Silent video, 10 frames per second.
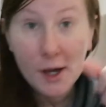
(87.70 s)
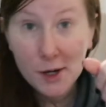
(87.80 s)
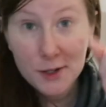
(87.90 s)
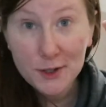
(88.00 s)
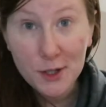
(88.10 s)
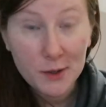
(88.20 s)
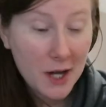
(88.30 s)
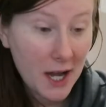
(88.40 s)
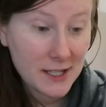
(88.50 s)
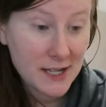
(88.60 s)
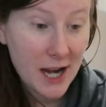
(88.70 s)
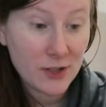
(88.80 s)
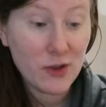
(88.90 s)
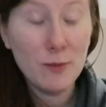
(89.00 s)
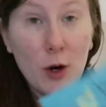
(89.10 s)
Also, I snagged
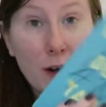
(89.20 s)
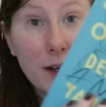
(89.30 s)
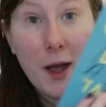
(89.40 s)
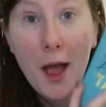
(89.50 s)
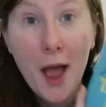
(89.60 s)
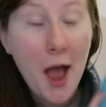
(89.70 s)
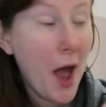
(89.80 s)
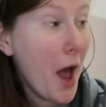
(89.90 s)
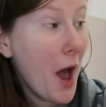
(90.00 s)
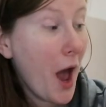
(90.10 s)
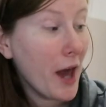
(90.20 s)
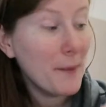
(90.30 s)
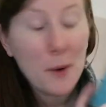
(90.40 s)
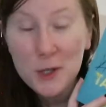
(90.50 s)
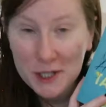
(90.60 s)
from work An
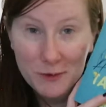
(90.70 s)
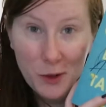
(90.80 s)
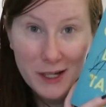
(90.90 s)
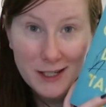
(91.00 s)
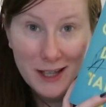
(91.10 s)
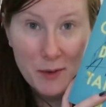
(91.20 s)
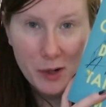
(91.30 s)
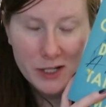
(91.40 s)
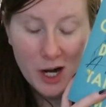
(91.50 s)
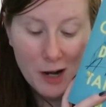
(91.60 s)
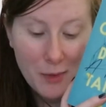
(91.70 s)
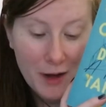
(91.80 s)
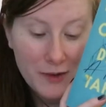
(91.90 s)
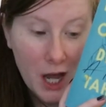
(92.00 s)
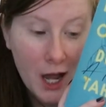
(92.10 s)
Emotion of Great Delight by Tara
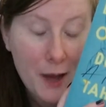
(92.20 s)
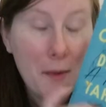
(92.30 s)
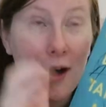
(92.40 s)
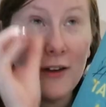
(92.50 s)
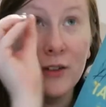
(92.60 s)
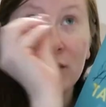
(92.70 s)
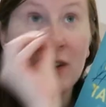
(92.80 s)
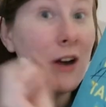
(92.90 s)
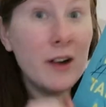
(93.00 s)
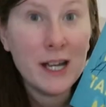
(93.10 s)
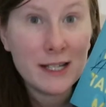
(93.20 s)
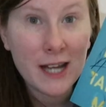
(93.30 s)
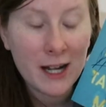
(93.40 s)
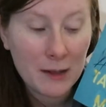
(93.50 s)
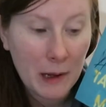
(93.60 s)
Mafi. I am very
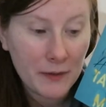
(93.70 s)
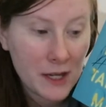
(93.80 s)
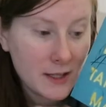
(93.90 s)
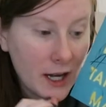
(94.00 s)
excited about this.